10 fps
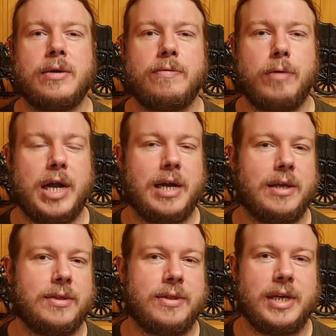
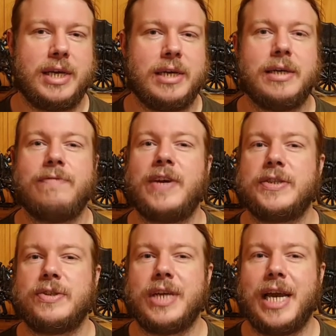where the
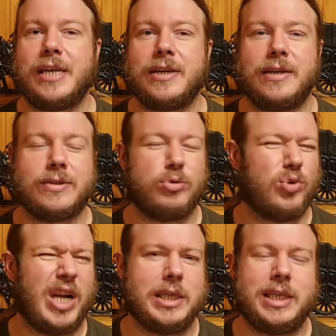investigators
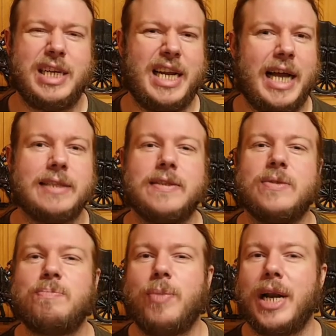run in
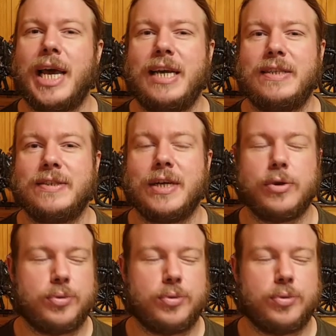guns blazing,